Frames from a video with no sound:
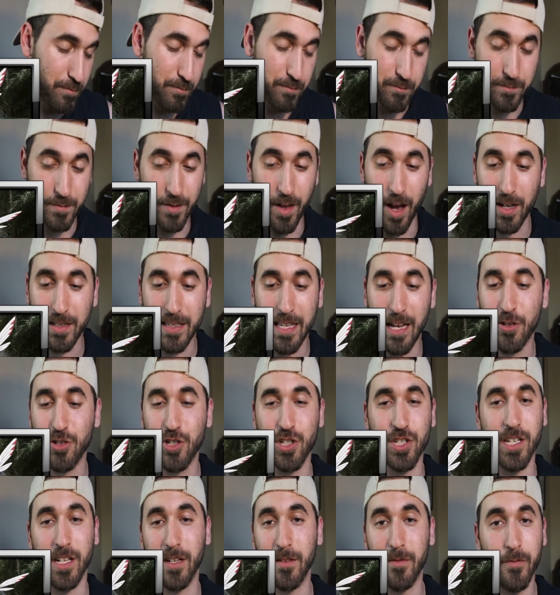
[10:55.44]
Noctowl is
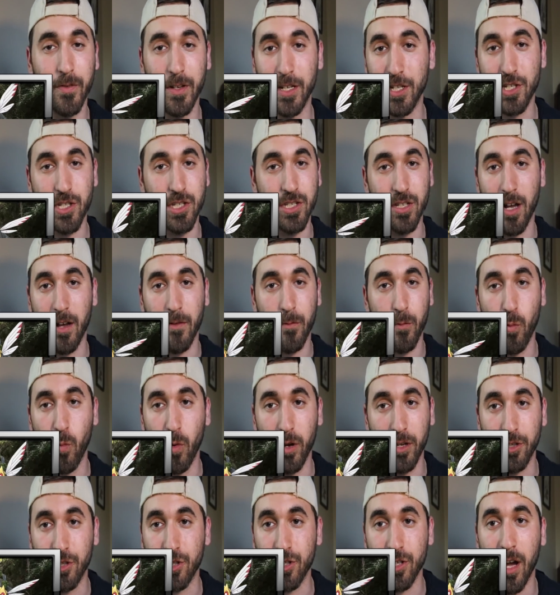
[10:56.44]
just going to finish this off
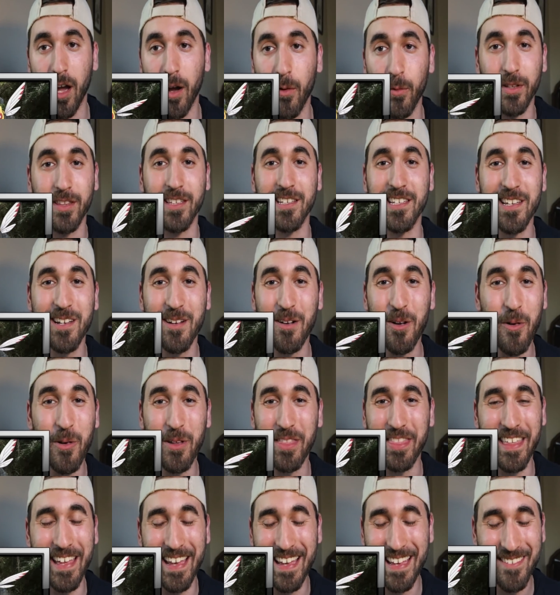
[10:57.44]
one shot with
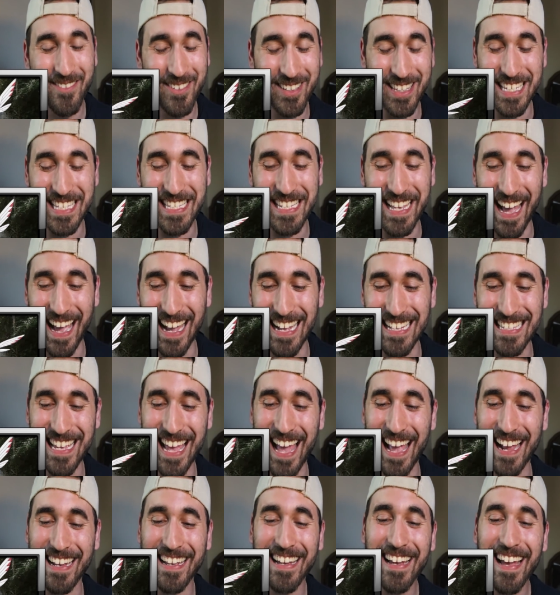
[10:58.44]
the Sky
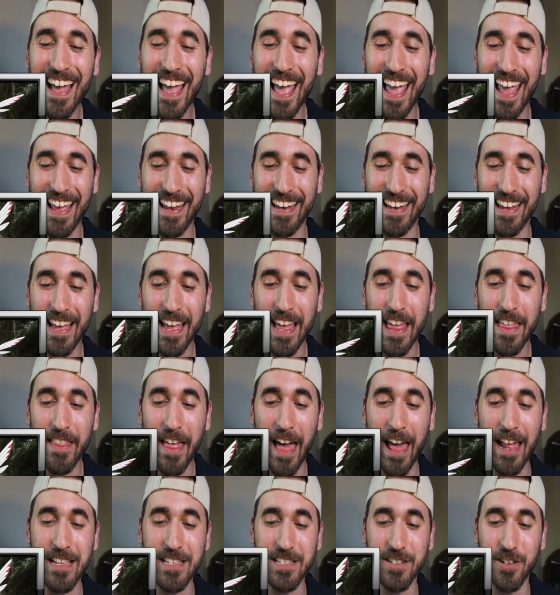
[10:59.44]
Attack, and
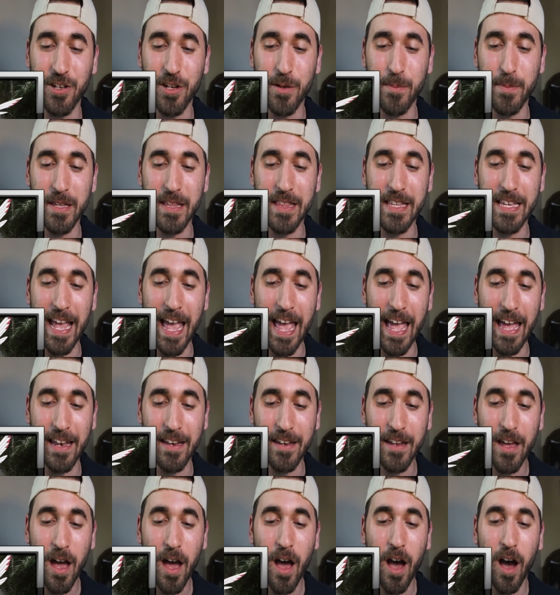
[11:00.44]
that is going to be the
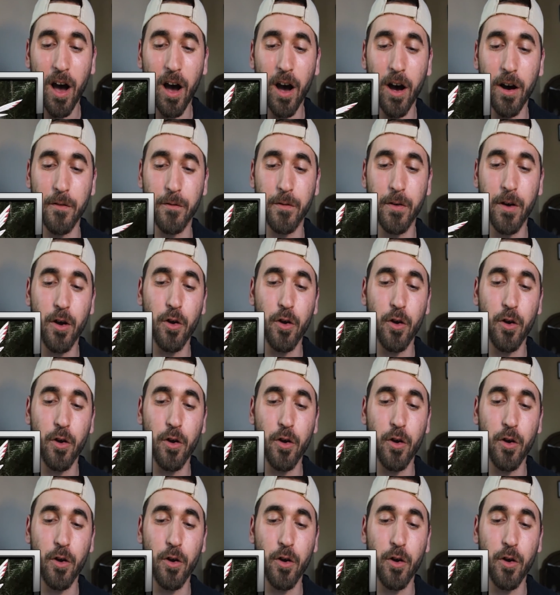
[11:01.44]
end of